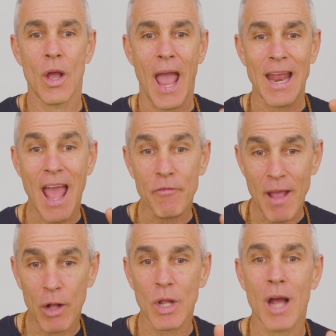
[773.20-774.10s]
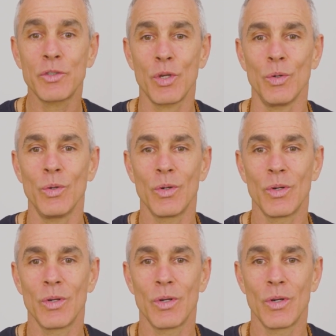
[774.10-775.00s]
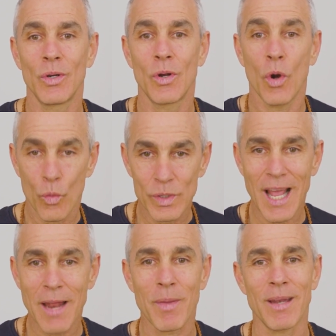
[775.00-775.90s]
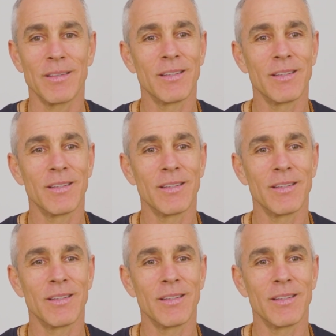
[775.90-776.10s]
and have held on to resentment?